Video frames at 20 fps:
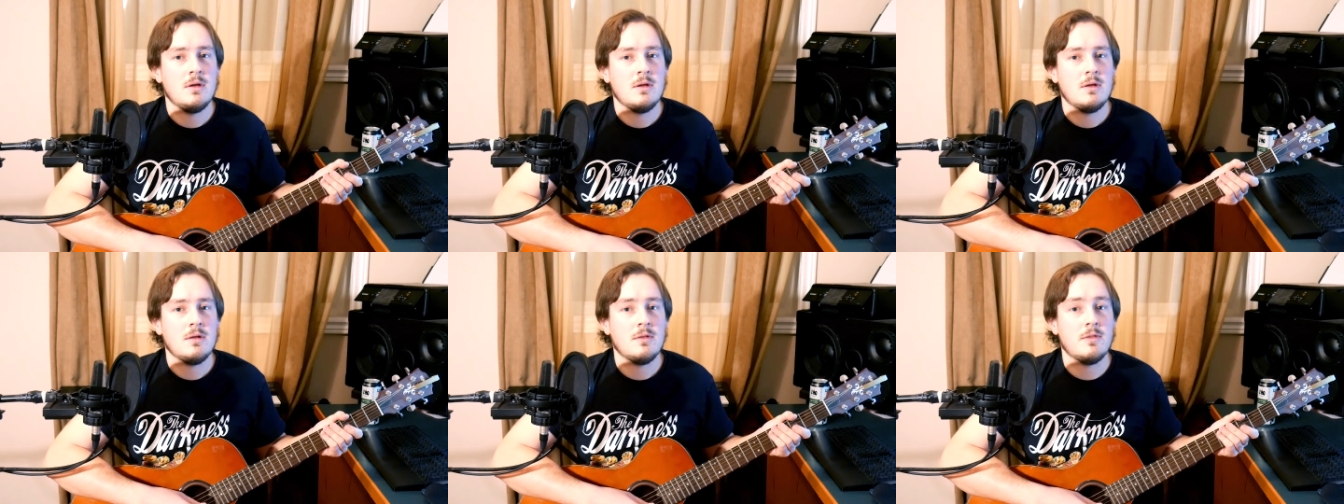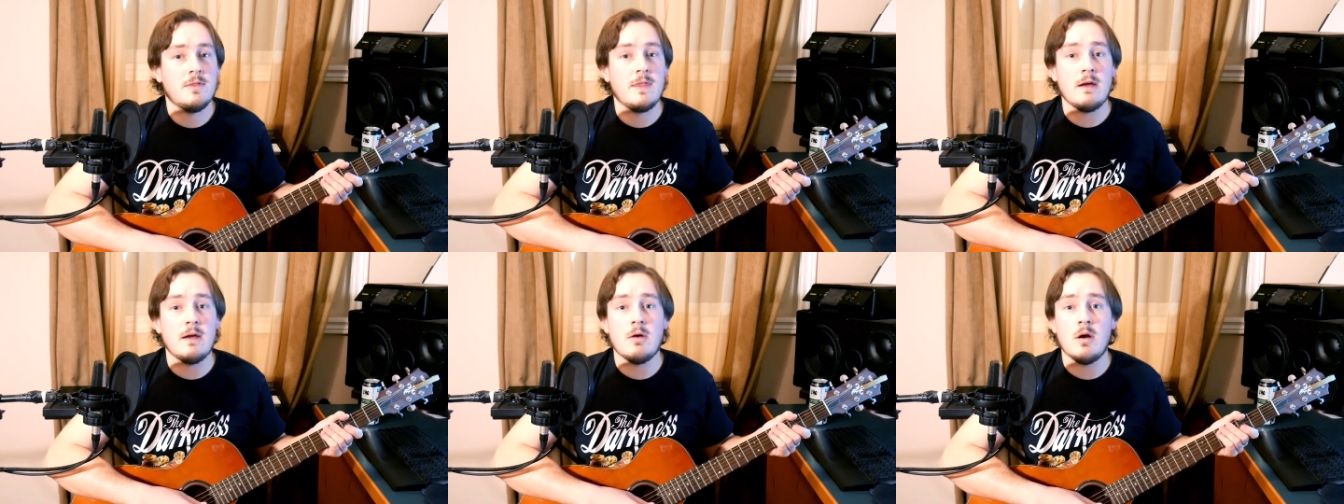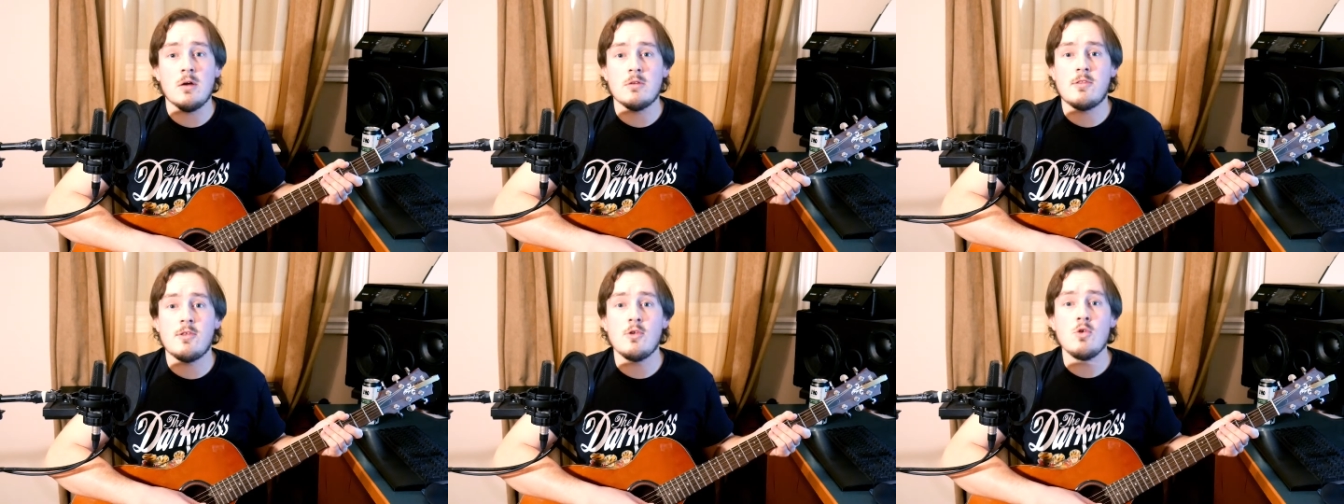There
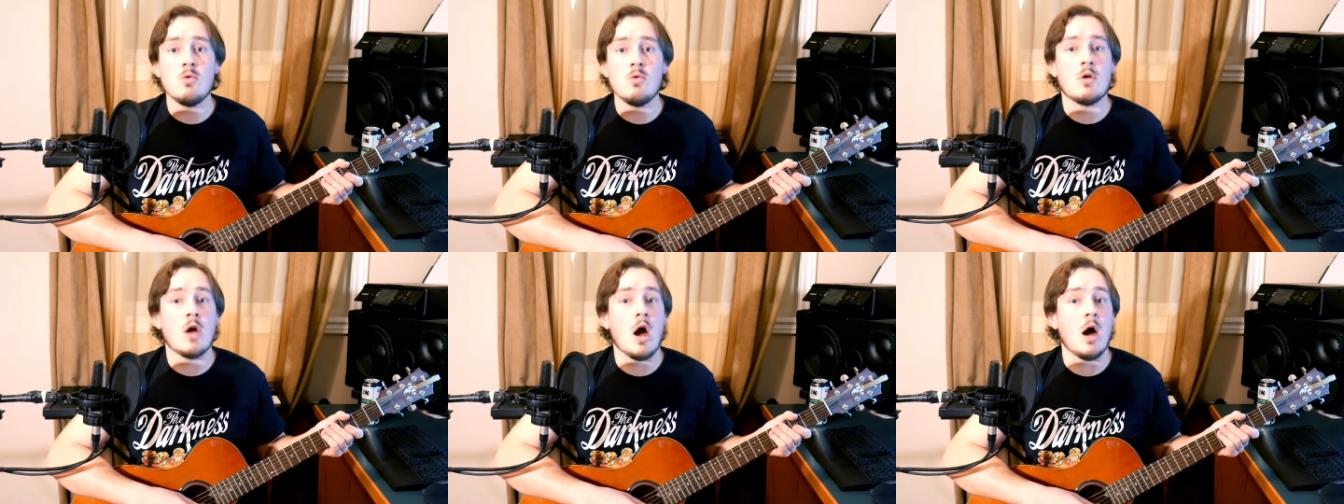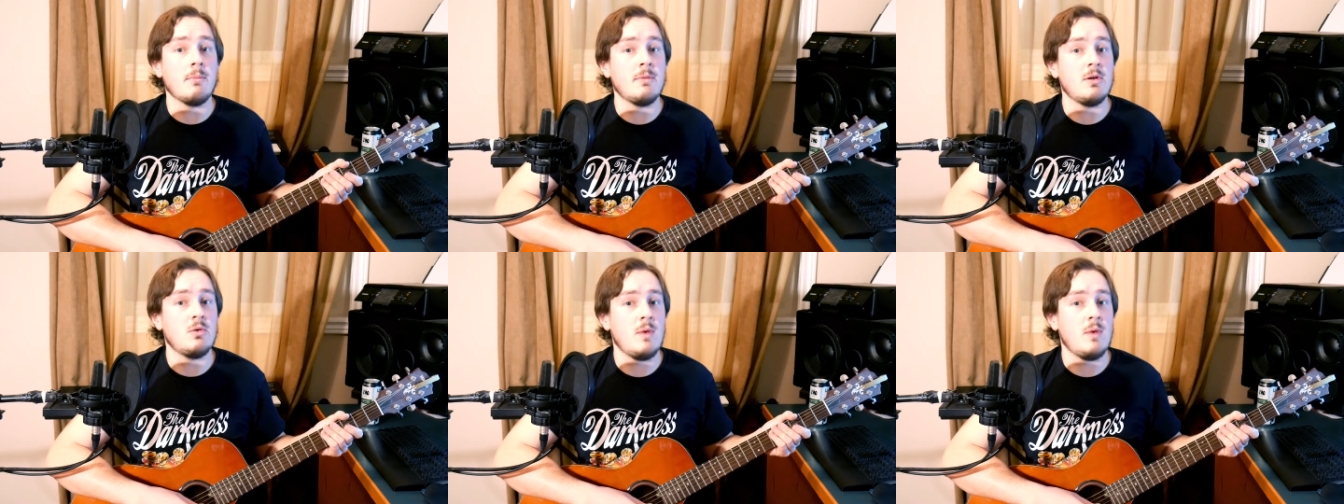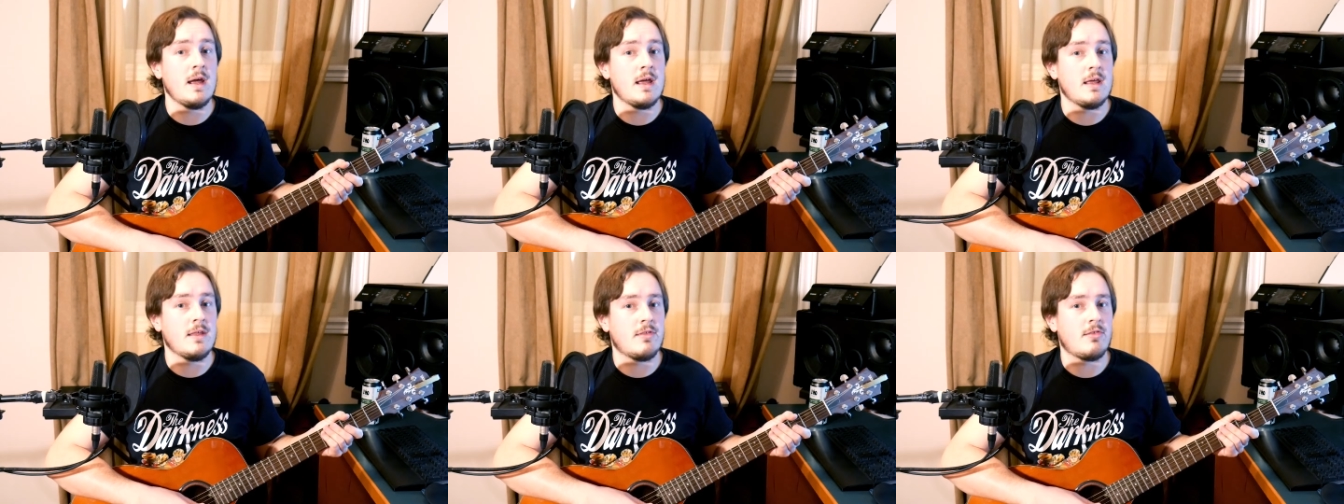are two common
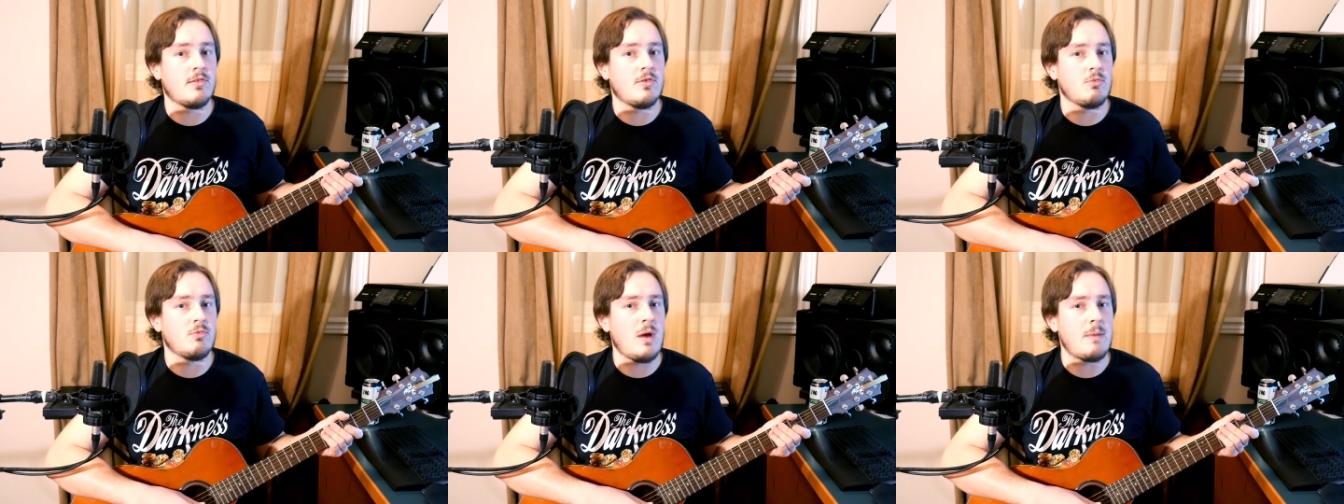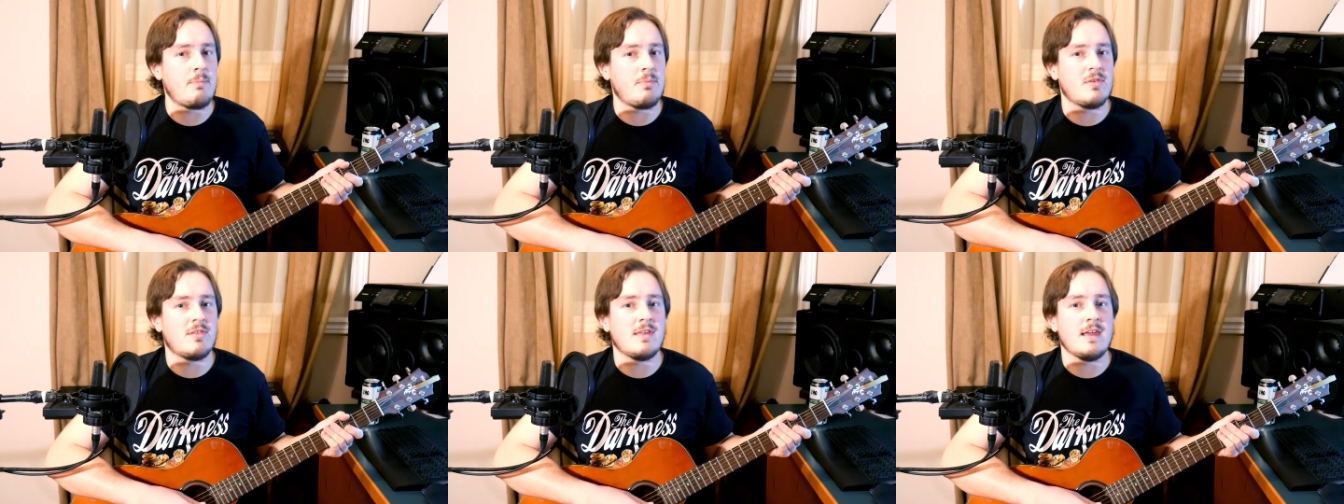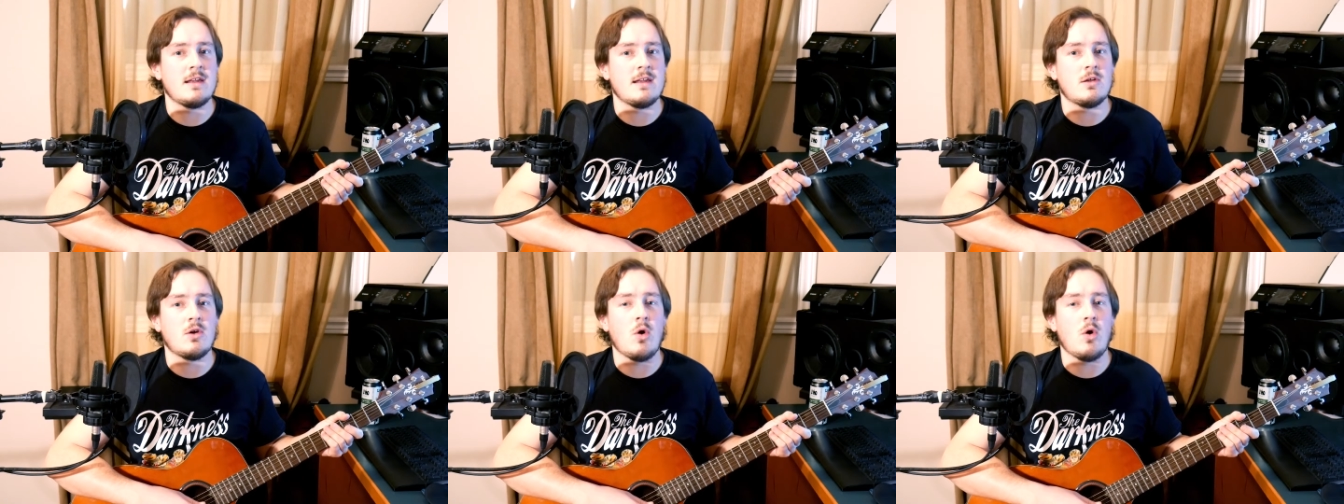ways to represent